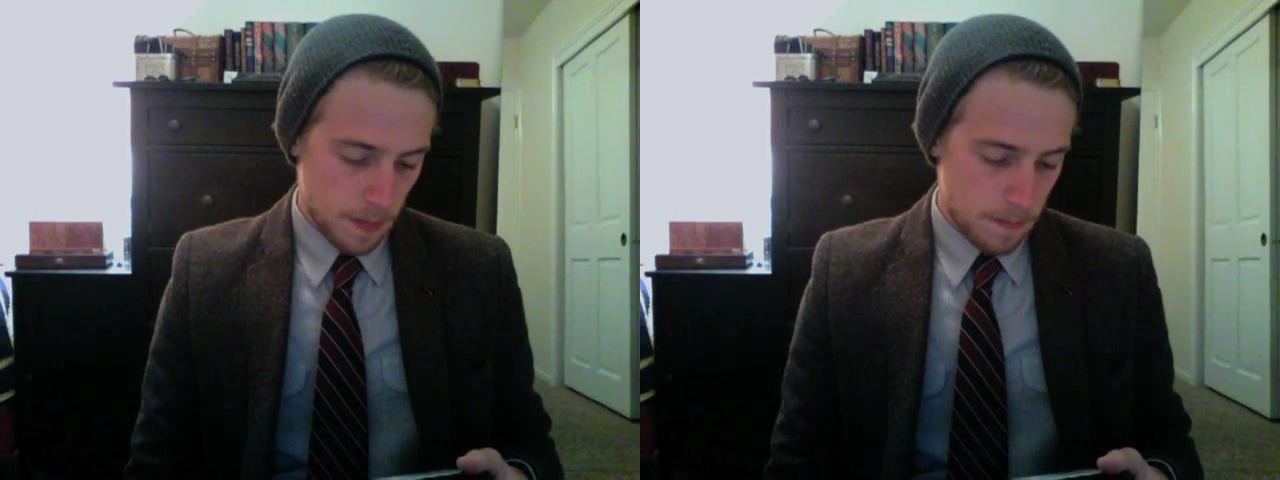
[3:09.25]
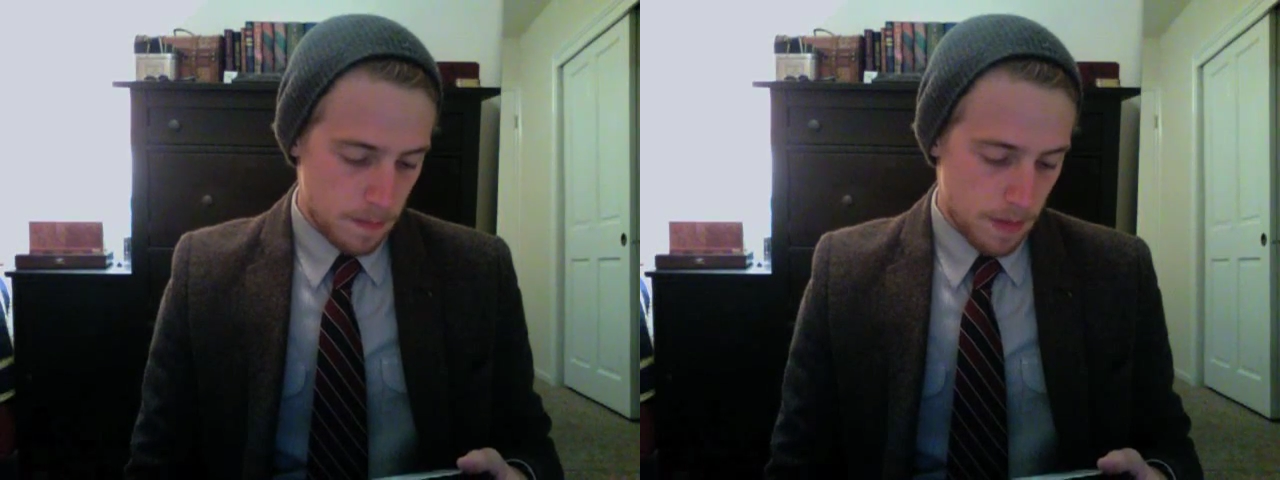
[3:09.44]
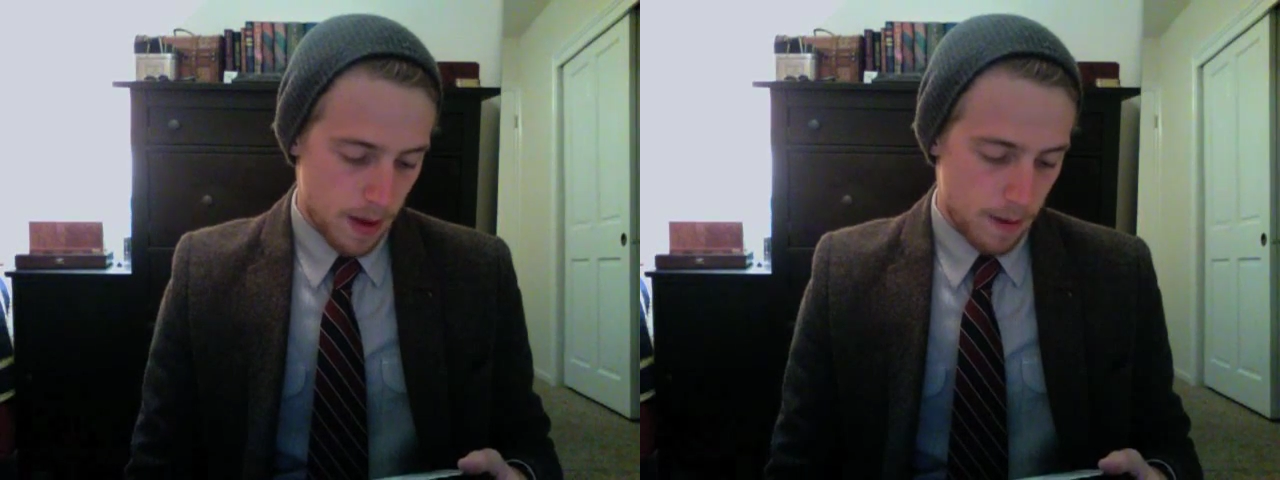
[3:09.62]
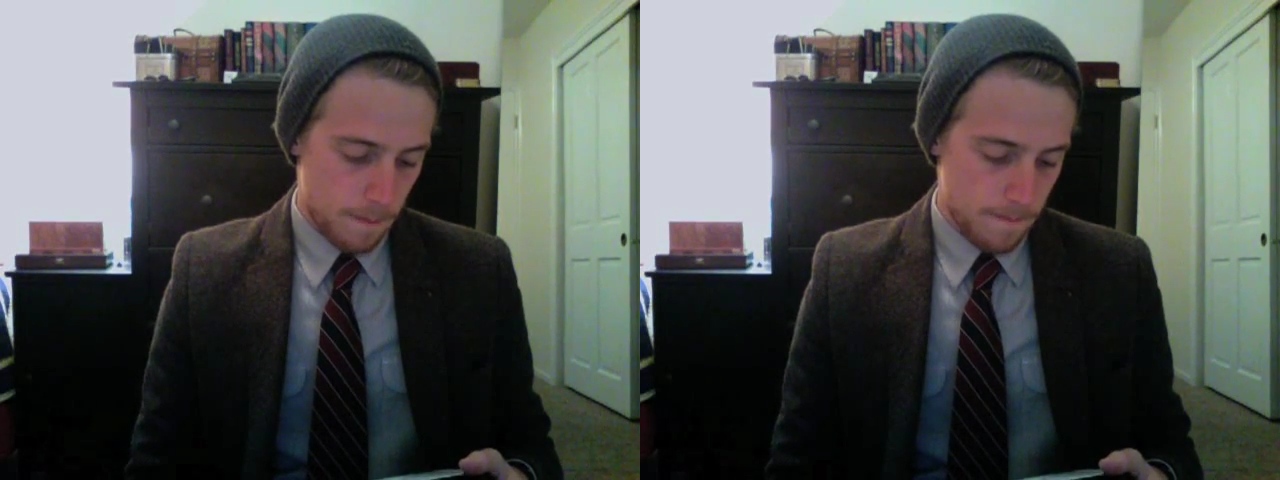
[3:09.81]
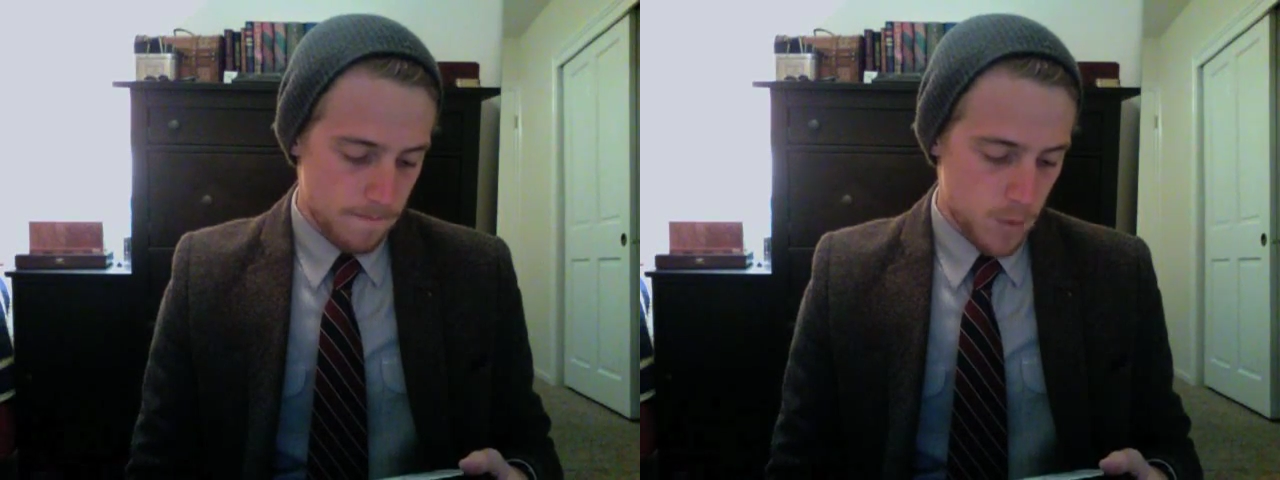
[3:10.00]
man,
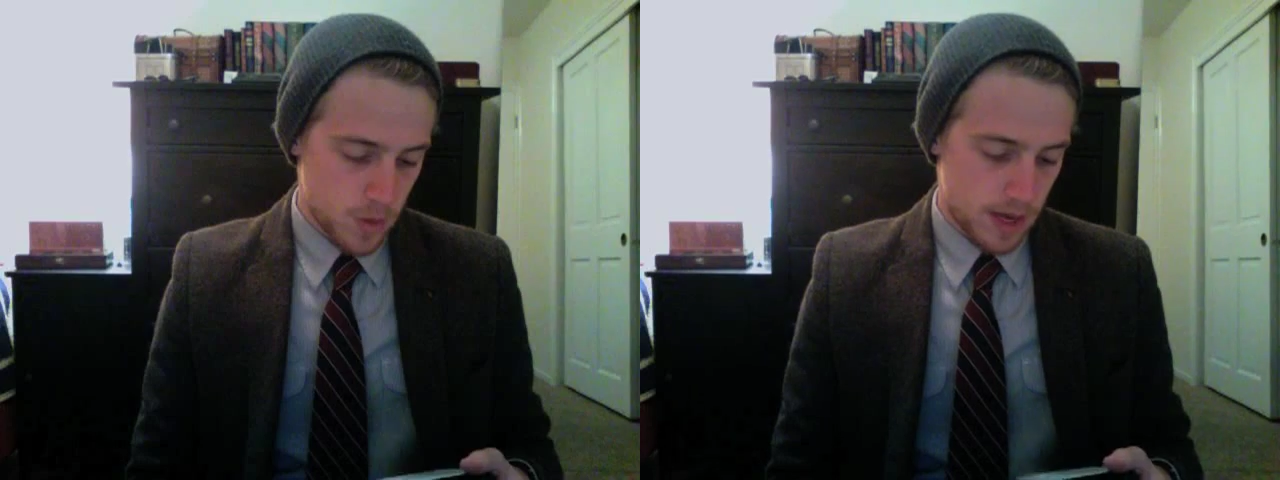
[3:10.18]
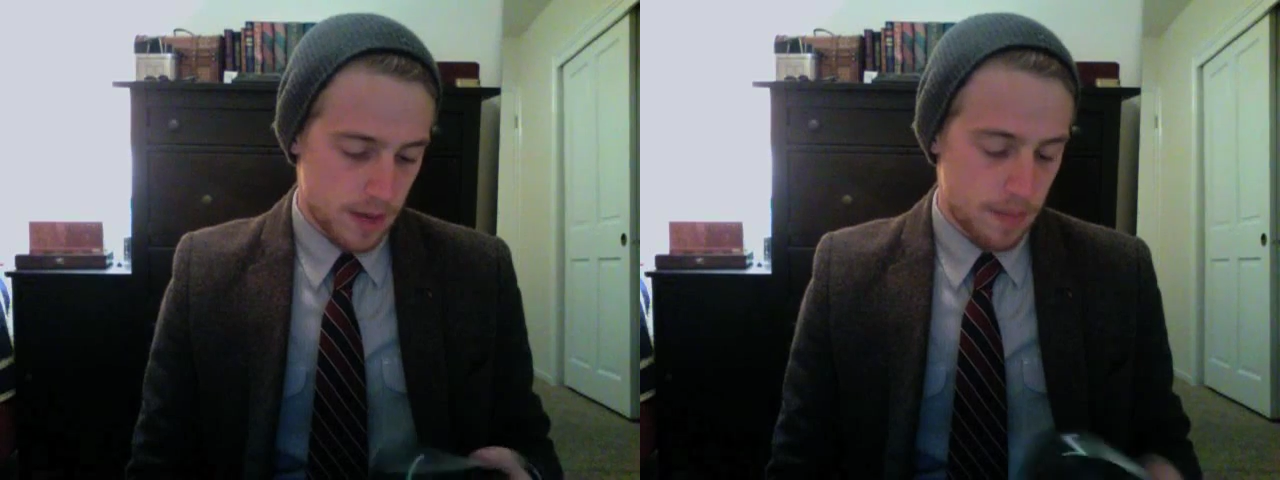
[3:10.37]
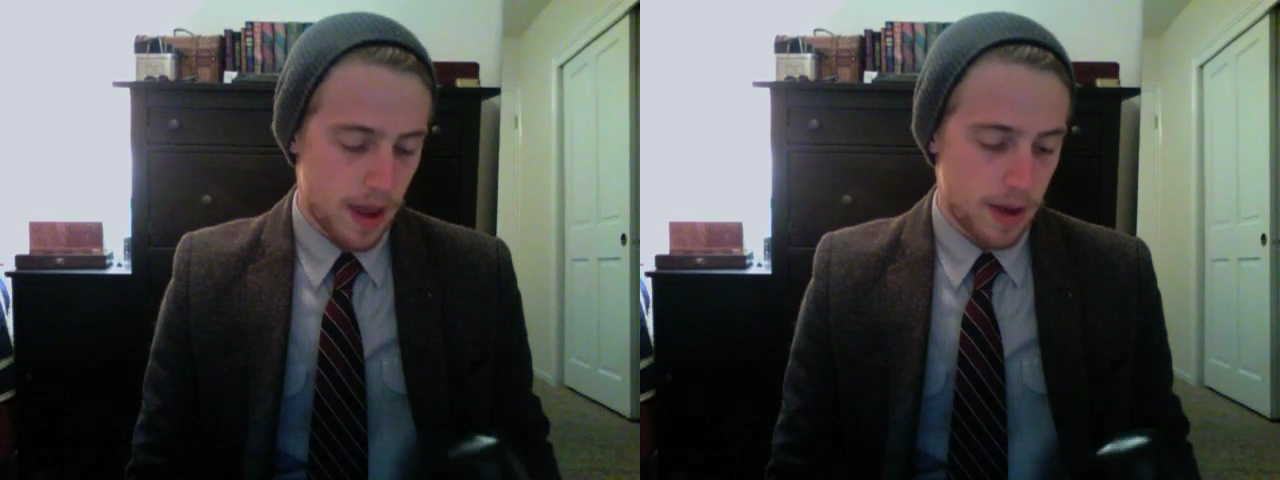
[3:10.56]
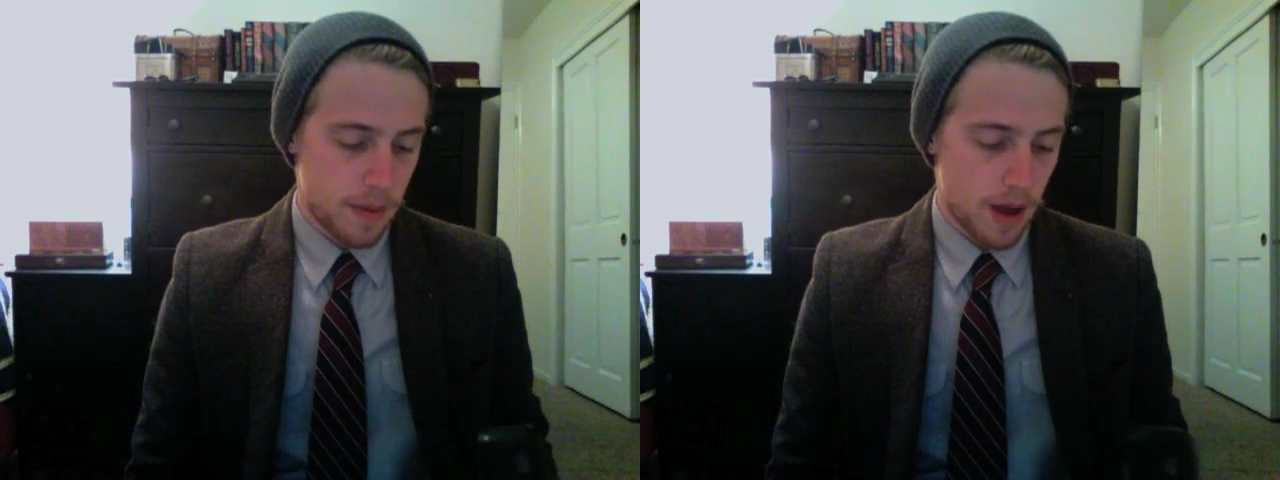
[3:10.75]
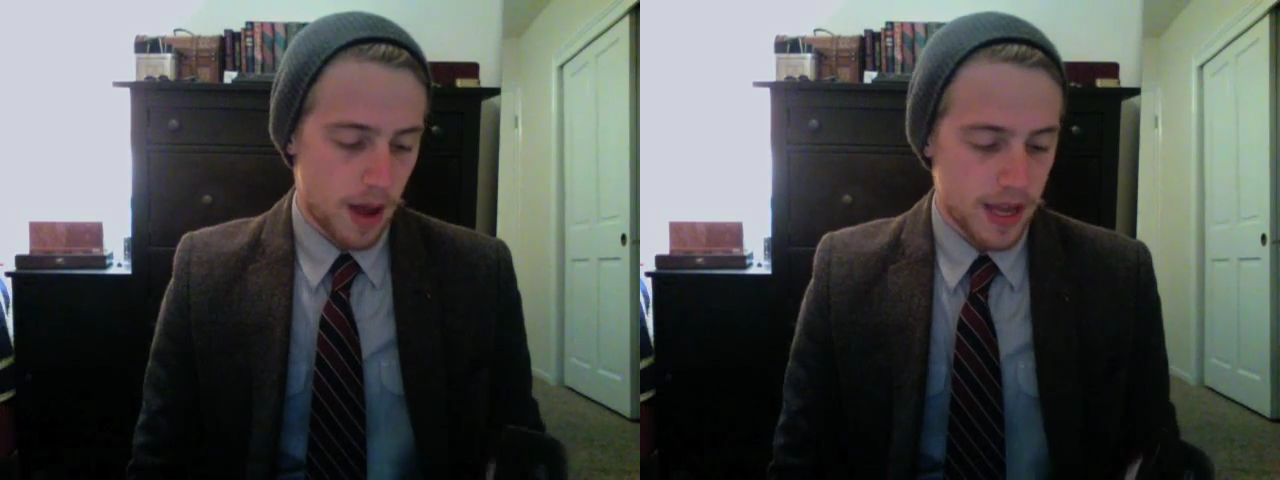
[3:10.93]
was that a bad
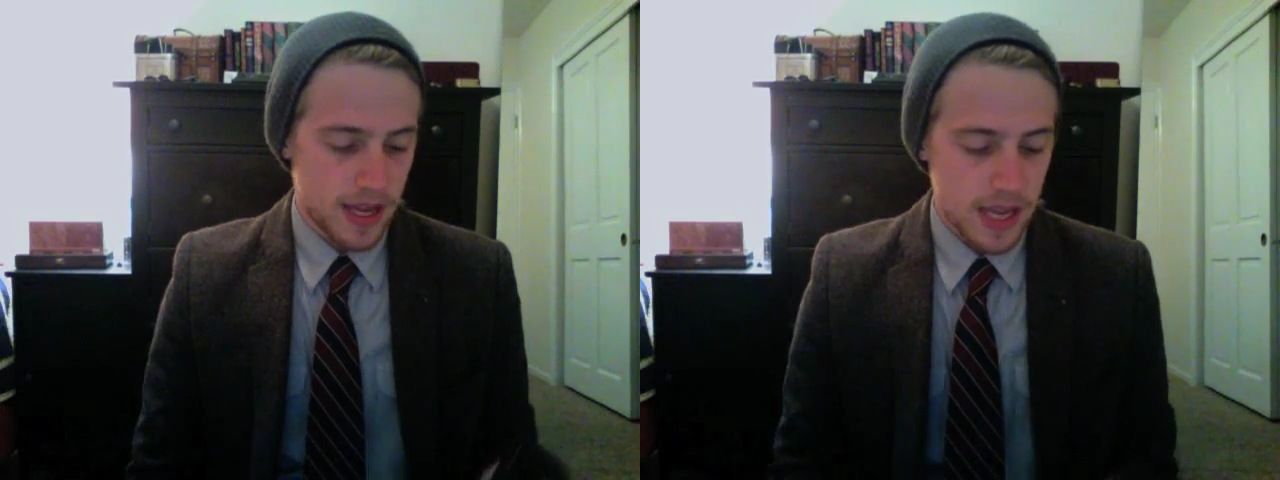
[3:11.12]
buy.